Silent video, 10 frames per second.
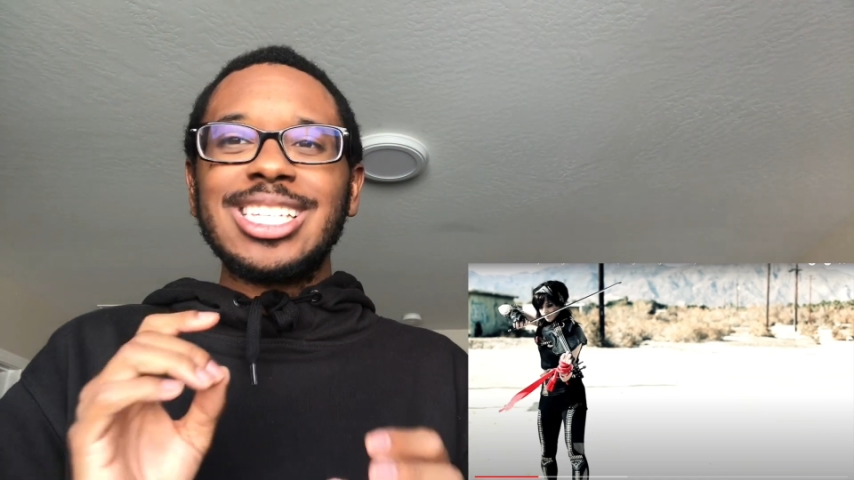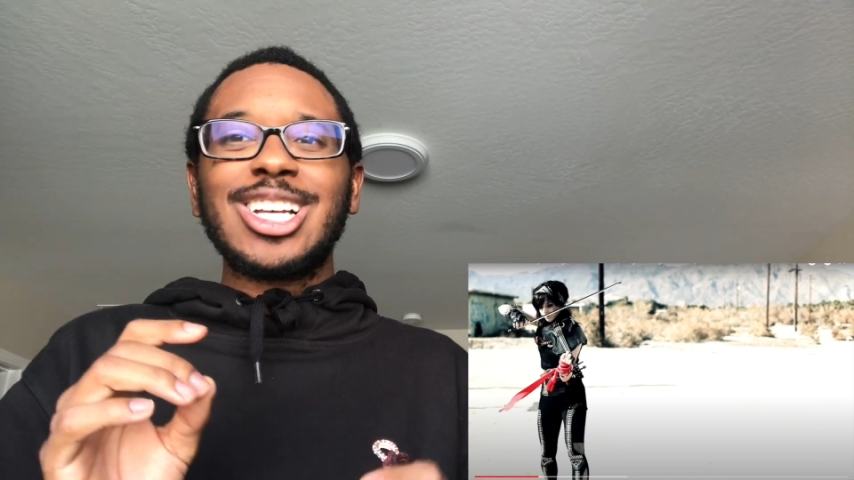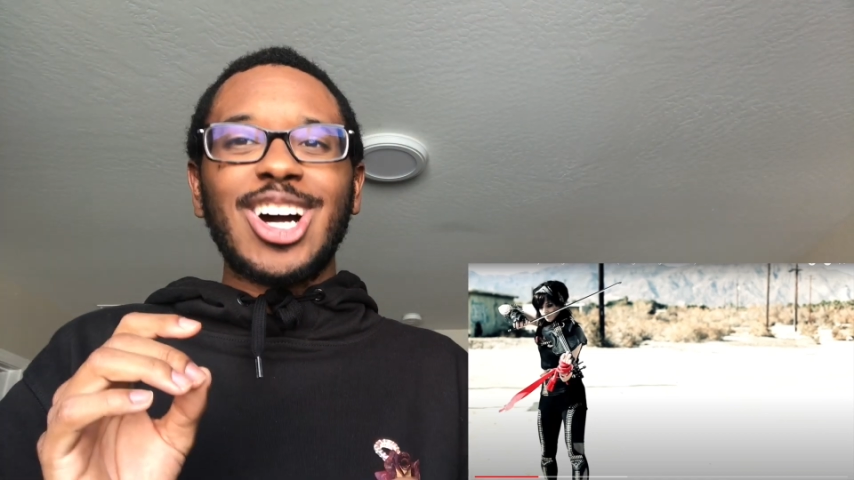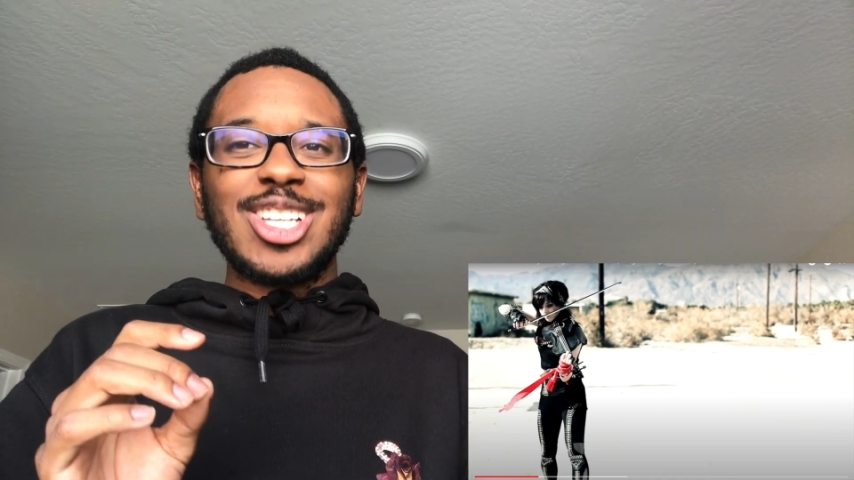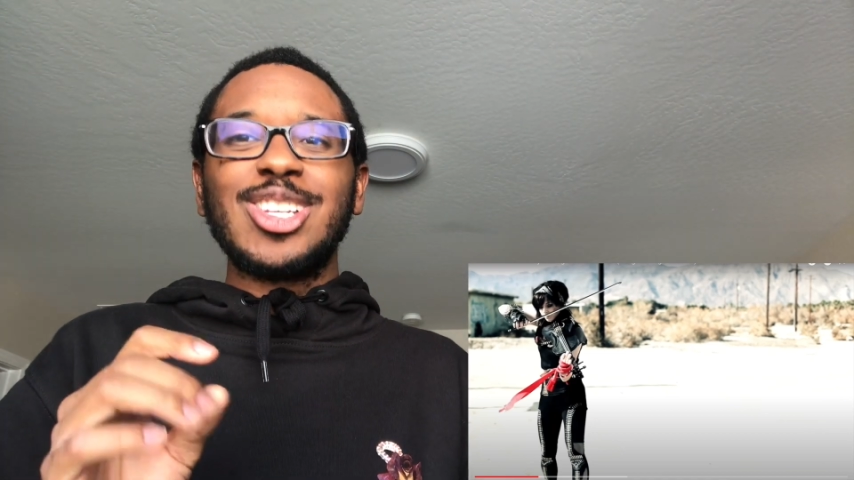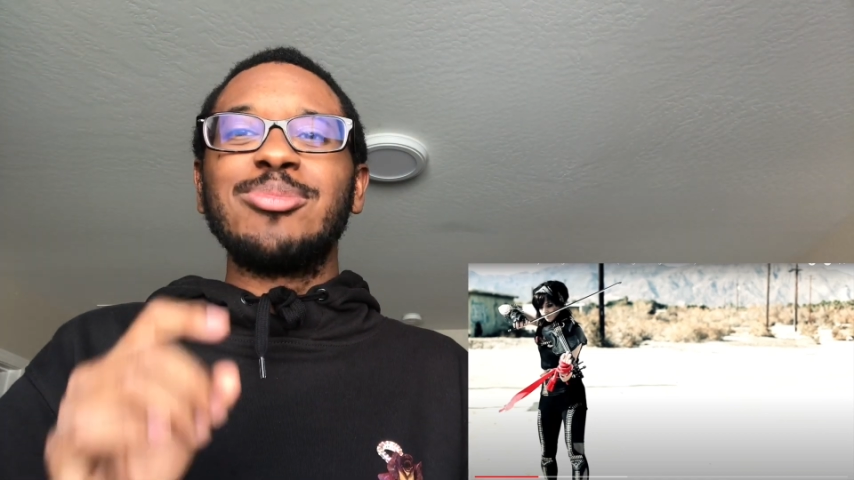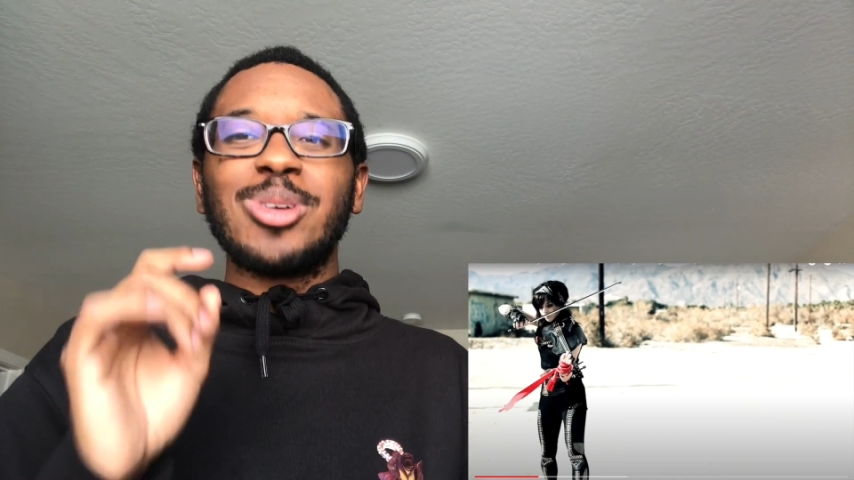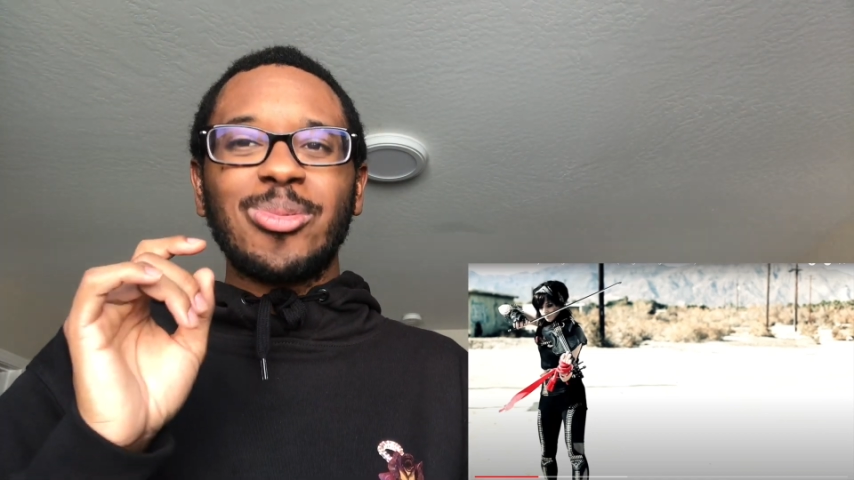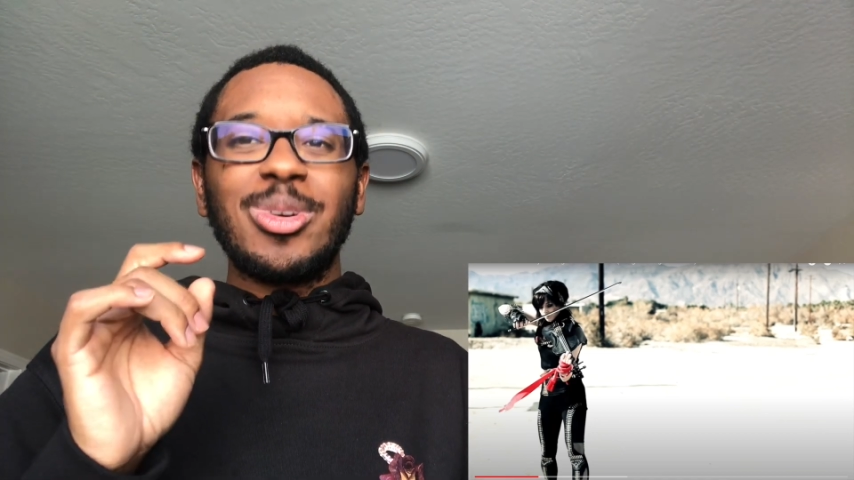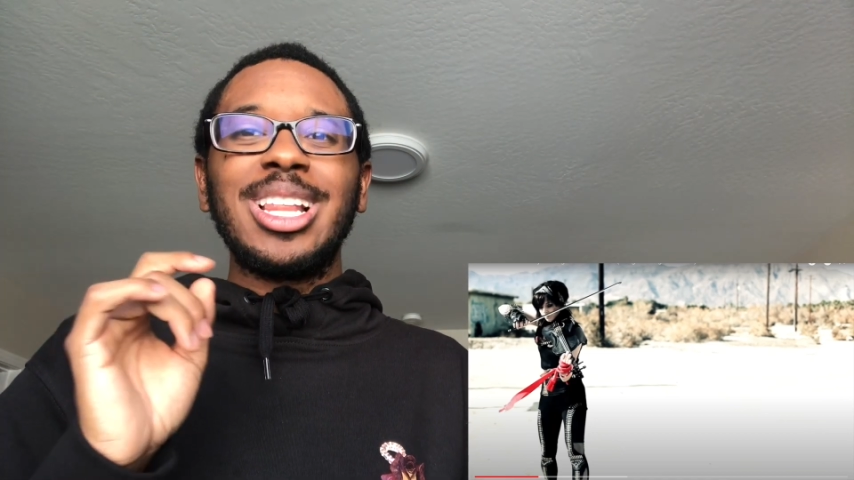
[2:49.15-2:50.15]
costumes
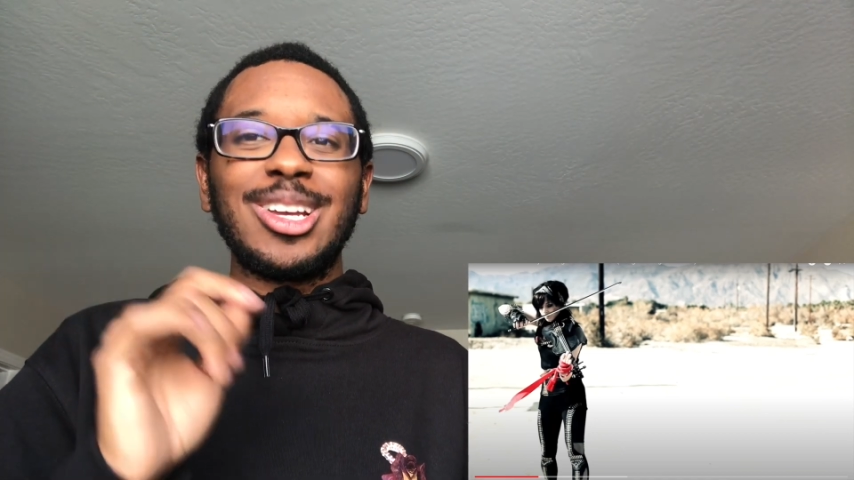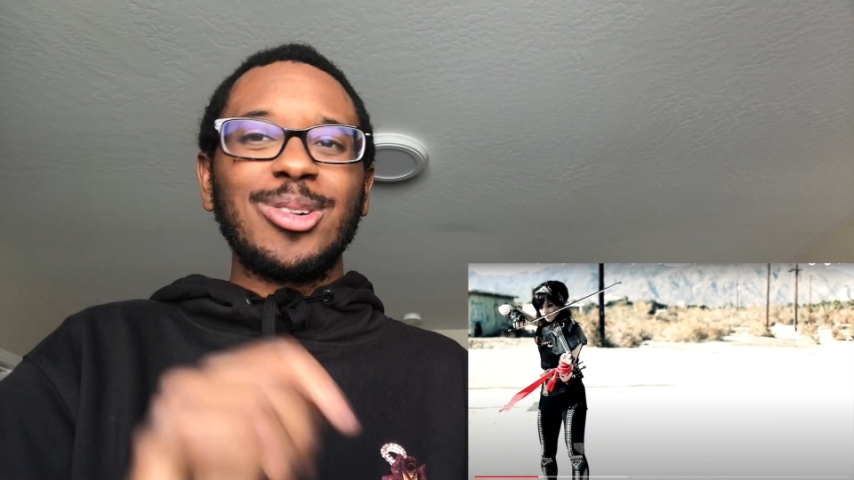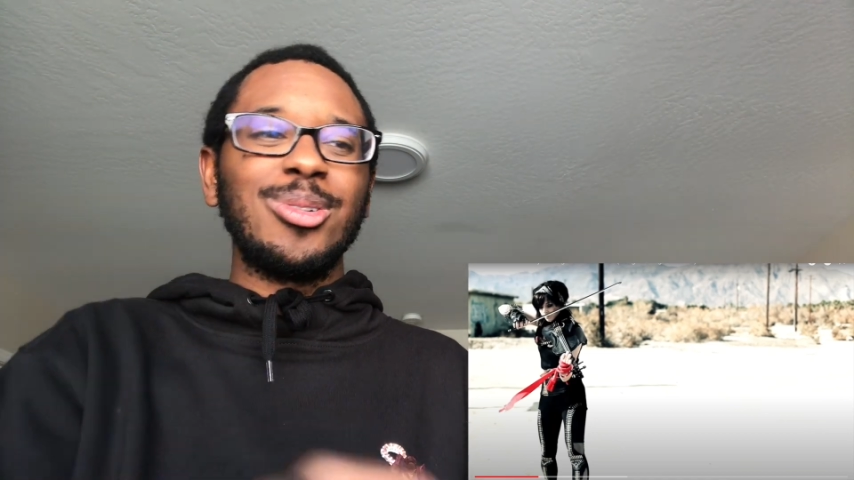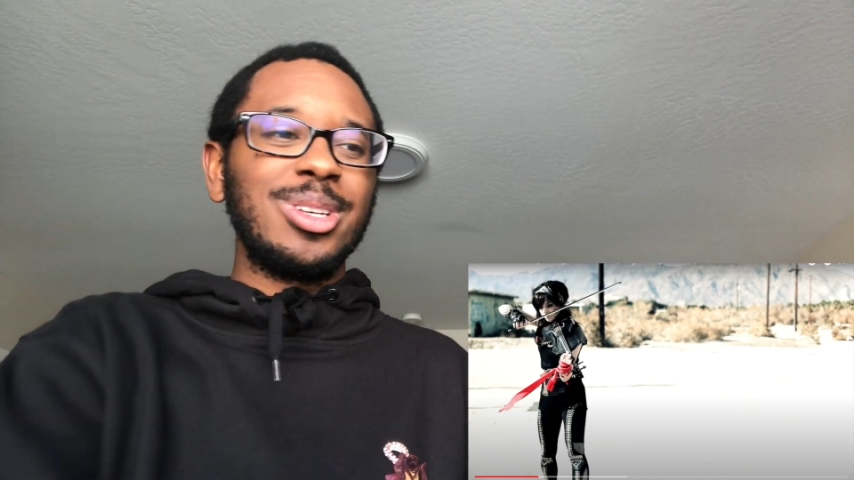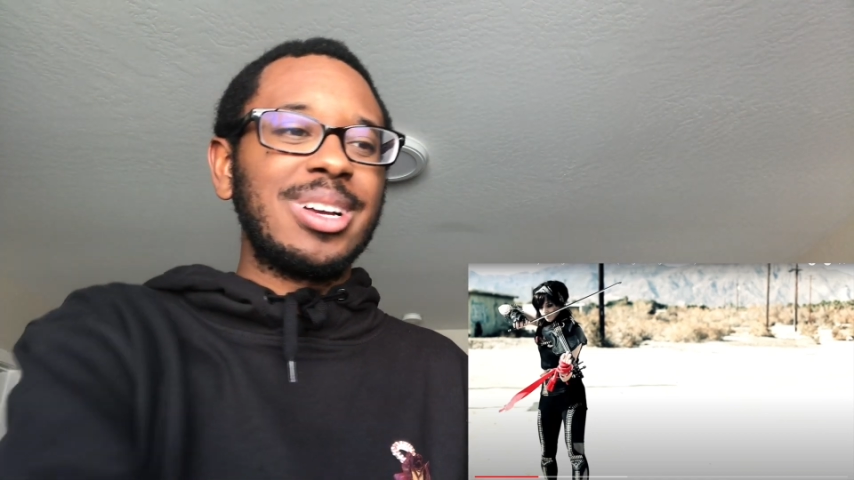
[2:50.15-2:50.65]
are really cool, you